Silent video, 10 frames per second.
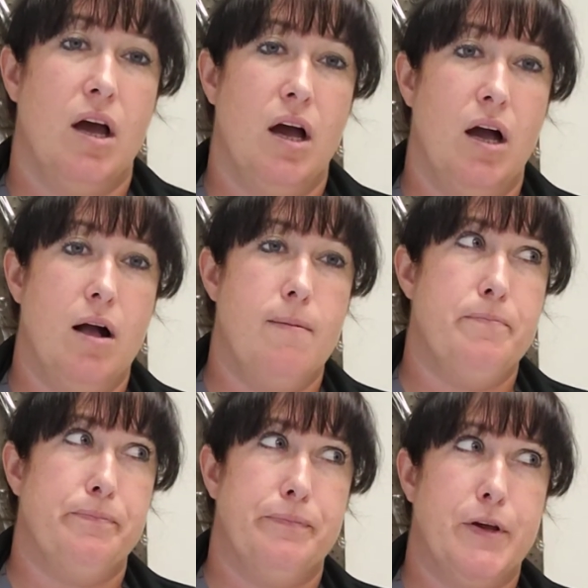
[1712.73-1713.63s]

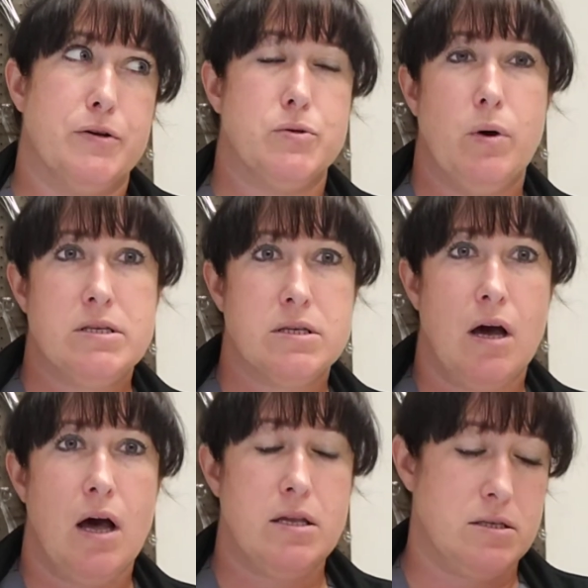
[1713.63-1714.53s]
There's
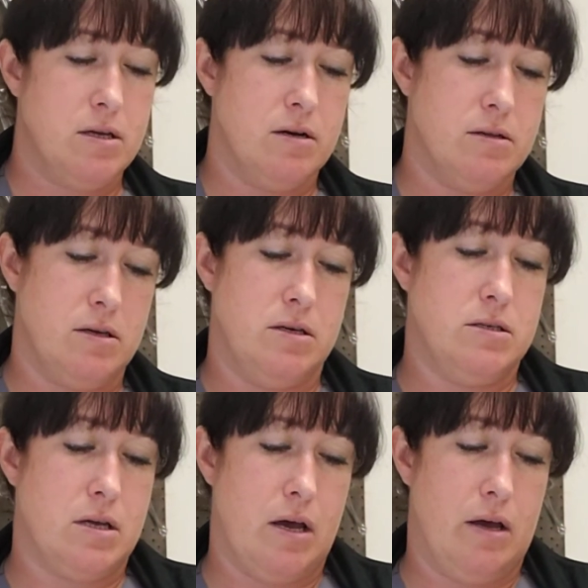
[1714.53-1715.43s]
Westcotts. There's
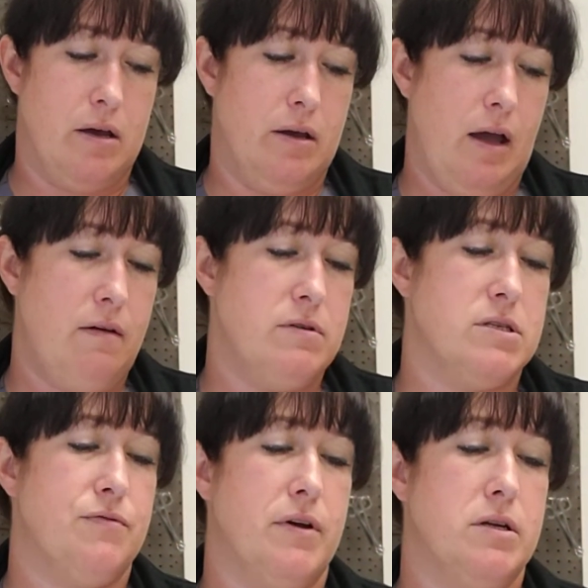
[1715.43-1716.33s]
these, I have
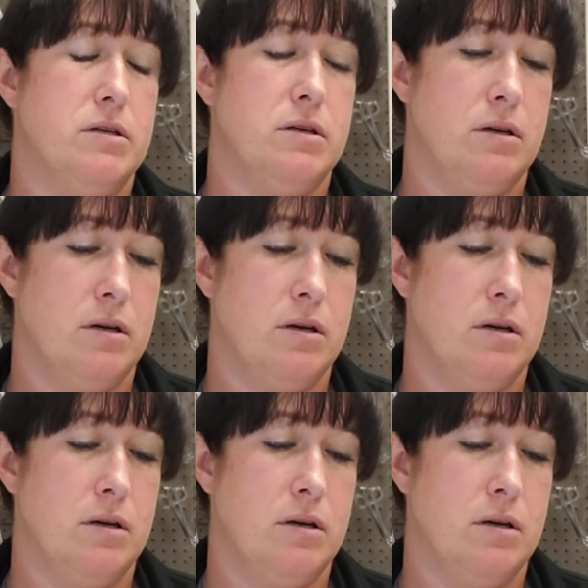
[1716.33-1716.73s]
these fun,